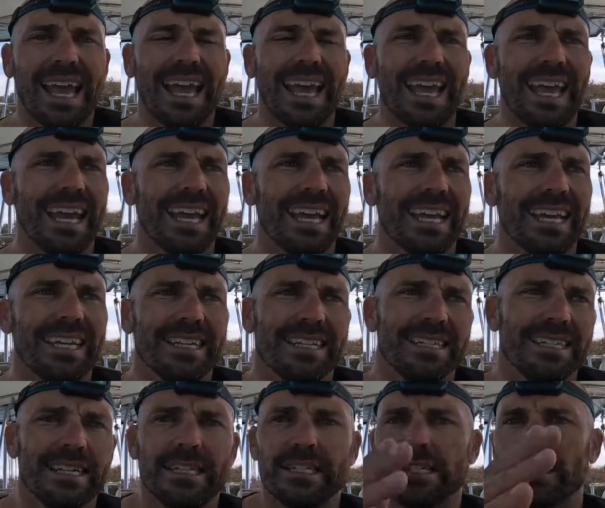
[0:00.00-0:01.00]

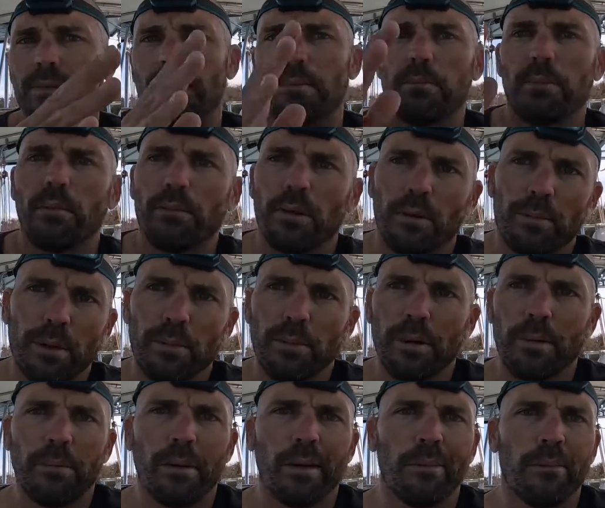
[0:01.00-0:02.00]
and it just went boom, boom, boom,
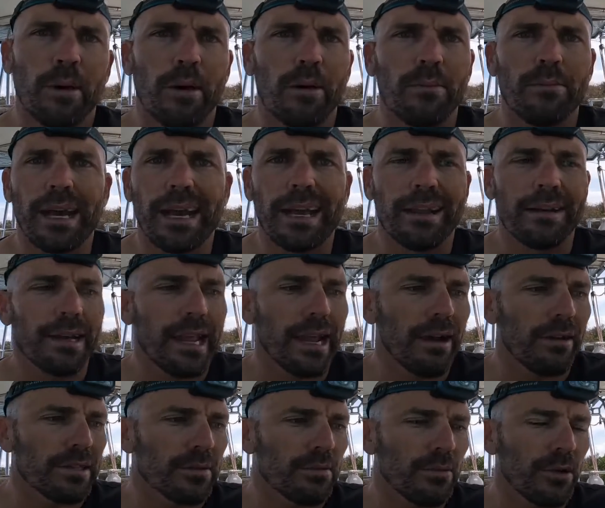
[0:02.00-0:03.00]
boom, boom, boom, and
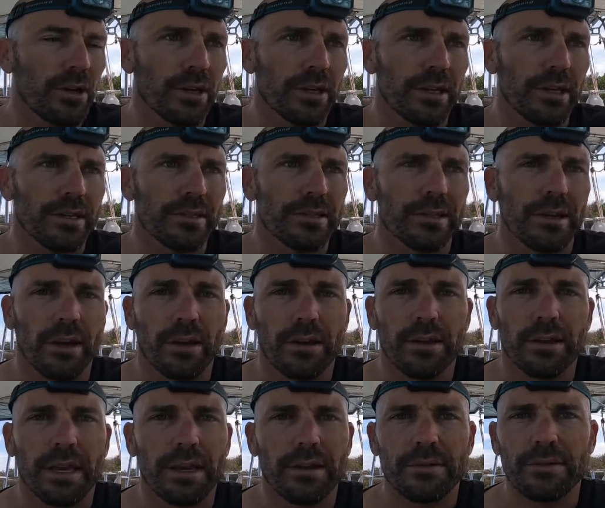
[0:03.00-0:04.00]
now it's working. So
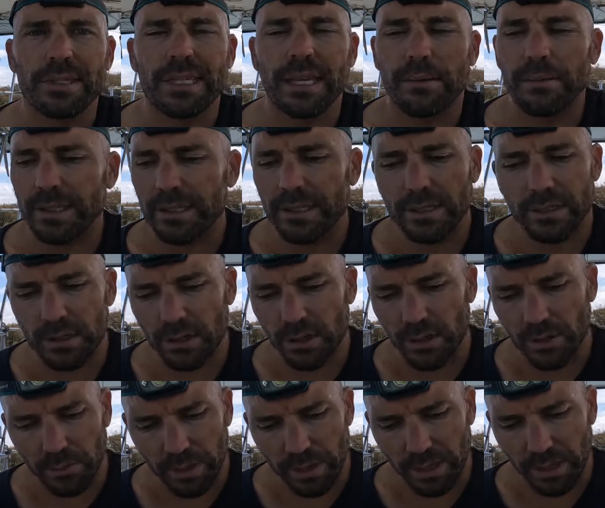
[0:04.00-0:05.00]
yeah, it was something to
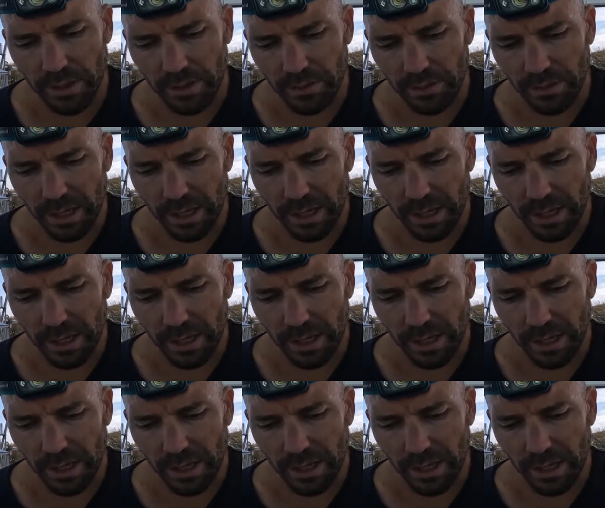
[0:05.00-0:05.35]
do with